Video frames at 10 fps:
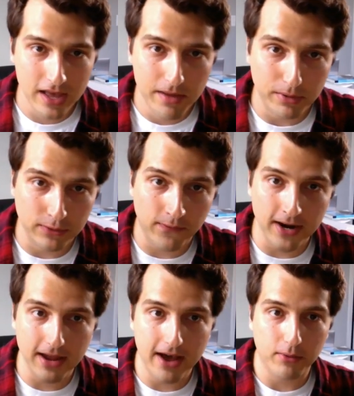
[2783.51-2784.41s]
But it's funny
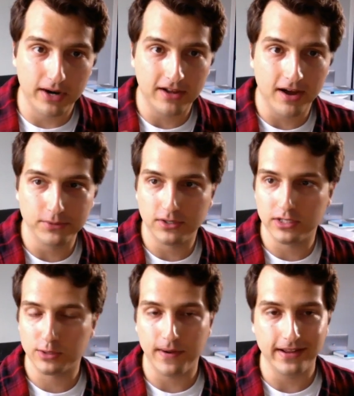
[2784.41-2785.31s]
how when it comes to just
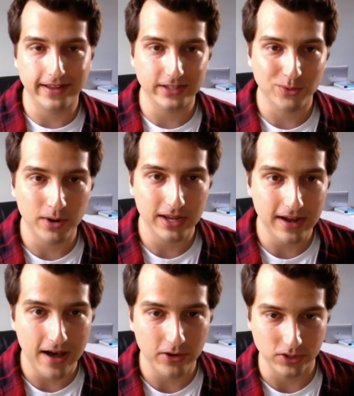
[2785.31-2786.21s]
spending like twenty dollars,